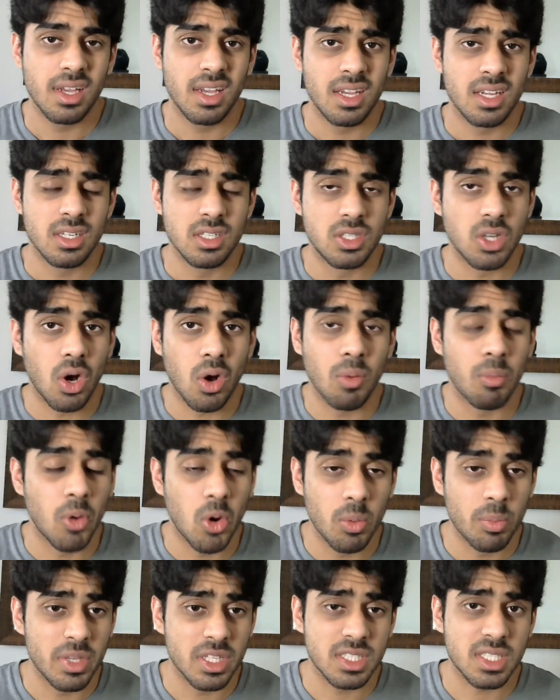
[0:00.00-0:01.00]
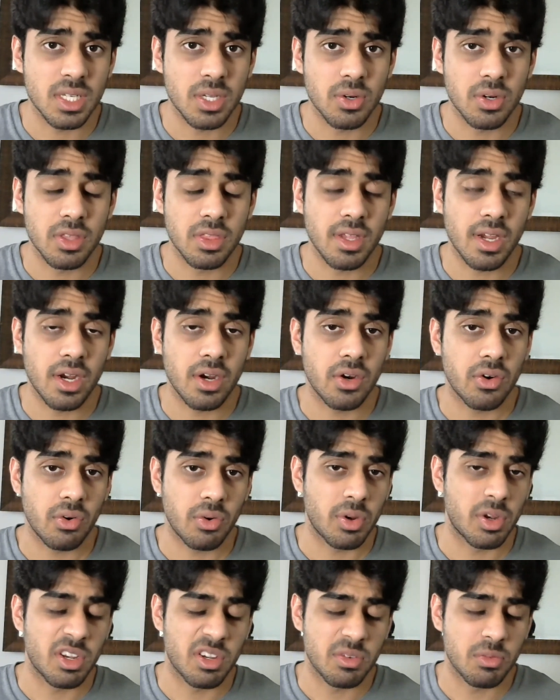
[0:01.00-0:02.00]
dull moments here and there
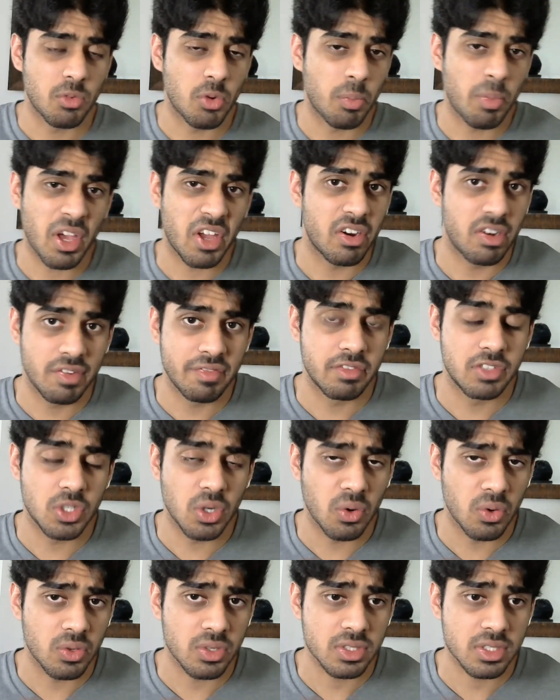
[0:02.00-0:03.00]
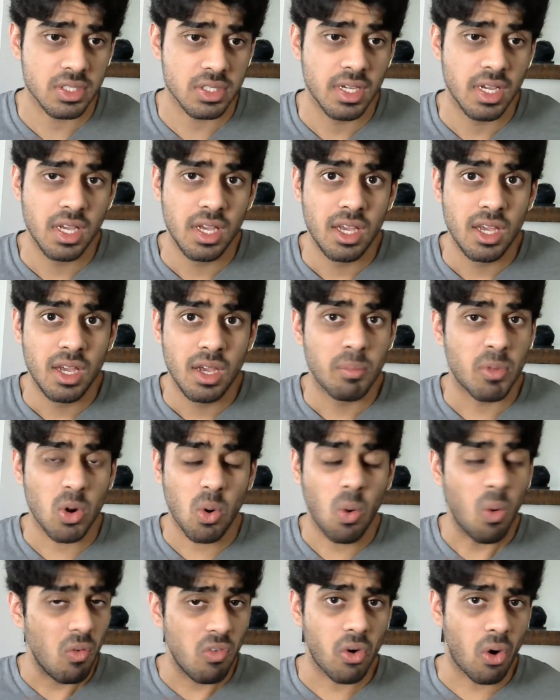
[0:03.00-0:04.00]
and repetitive jokes. But
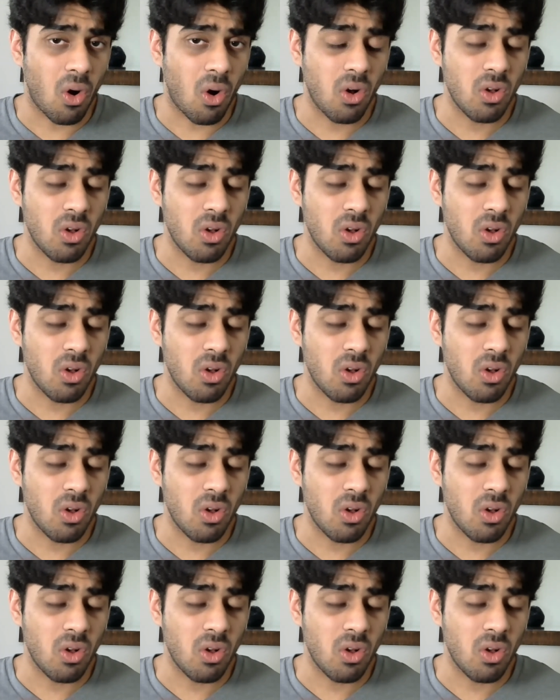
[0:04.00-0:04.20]
overall,